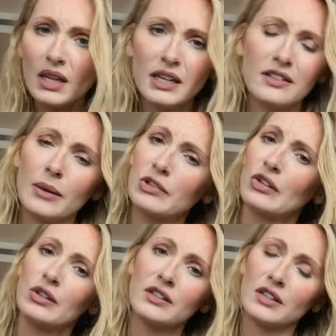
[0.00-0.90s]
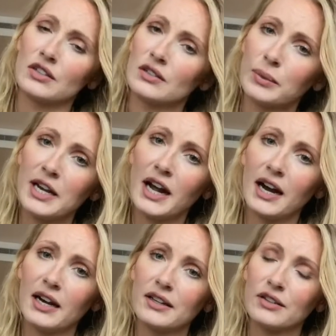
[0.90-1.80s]
he's absolutely such a
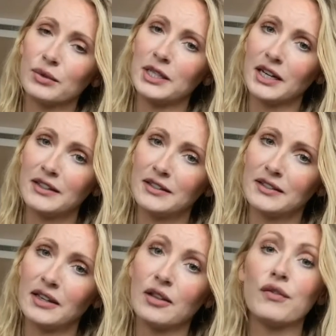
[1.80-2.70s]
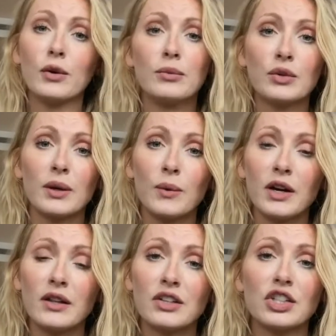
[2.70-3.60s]
sweetheart, and it's really nice to see the film doing
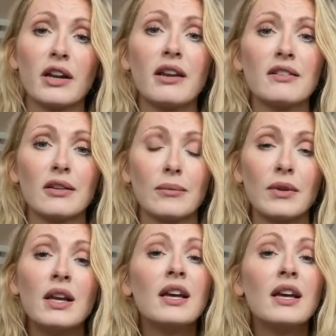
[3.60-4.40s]
well and shining some